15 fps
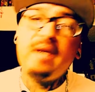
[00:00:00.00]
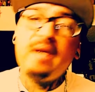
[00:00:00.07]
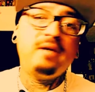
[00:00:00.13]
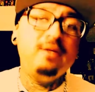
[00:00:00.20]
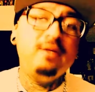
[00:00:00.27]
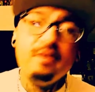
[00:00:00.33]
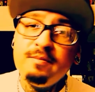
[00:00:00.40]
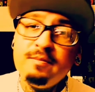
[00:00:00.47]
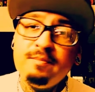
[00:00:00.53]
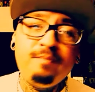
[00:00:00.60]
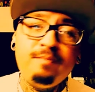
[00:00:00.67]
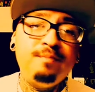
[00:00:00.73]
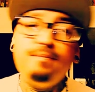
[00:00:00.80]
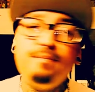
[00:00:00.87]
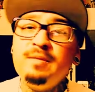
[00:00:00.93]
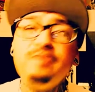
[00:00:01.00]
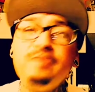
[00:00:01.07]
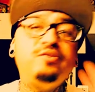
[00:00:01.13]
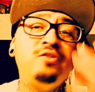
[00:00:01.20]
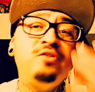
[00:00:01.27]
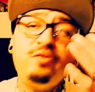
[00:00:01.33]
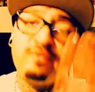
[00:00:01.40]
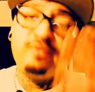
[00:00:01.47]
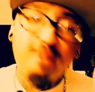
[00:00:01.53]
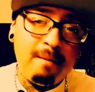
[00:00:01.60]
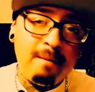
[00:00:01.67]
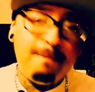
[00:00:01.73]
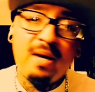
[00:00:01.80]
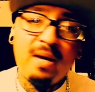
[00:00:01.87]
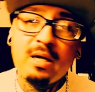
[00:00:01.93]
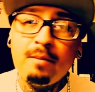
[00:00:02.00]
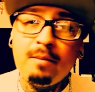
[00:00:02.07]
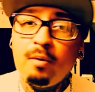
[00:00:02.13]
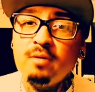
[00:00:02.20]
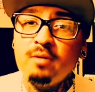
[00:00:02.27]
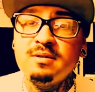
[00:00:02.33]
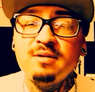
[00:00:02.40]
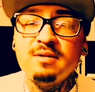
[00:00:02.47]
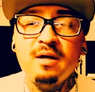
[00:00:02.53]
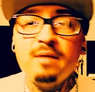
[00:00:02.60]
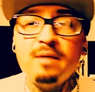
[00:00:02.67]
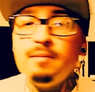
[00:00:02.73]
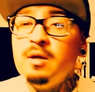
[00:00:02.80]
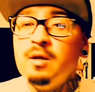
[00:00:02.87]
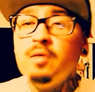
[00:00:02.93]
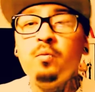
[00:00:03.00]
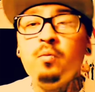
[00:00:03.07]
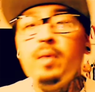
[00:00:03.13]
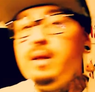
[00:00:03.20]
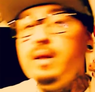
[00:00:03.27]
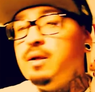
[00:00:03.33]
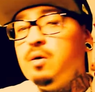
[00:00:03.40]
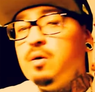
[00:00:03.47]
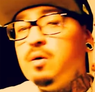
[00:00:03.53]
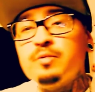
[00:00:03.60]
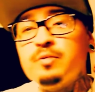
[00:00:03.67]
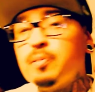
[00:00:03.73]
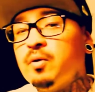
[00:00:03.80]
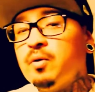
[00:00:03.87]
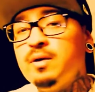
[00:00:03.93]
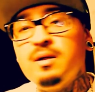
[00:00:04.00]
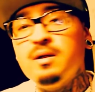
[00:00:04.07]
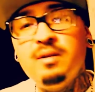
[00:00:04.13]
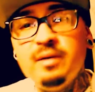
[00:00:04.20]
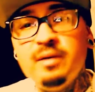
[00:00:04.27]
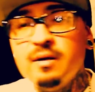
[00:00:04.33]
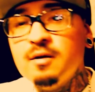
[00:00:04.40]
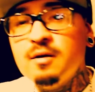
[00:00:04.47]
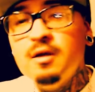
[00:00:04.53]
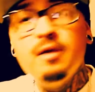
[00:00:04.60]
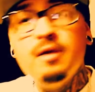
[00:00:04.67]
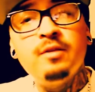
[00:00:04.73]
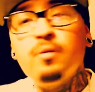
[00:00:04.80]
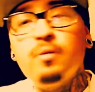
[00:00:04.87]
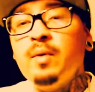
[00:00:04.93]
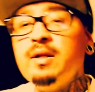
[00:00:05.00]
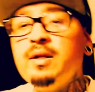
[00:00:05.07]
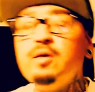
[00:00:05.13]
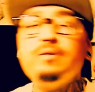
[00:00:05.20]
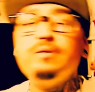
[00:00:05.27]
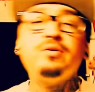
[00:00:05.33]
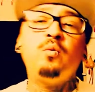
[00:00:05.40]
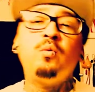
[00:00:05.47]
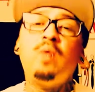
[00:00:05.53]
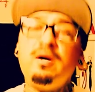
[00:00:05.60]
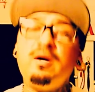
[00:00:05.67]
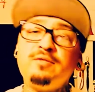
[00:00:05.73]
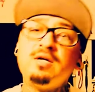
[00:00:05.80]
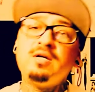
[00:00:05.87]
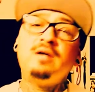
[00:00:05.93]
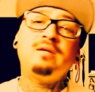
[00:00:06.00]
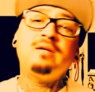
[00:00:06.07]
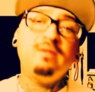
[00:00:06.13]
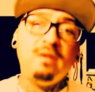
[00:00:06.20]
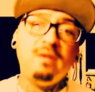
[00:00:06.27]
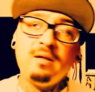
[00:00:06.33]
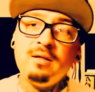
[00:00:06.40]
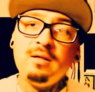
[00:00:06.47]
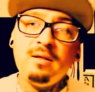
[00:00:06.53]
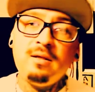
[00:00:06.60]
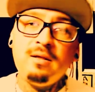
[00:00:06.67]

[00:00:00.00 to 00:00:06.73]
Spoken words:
Backup you're saying backup all the time. Radio is pretty clear. The radio is your wife talking on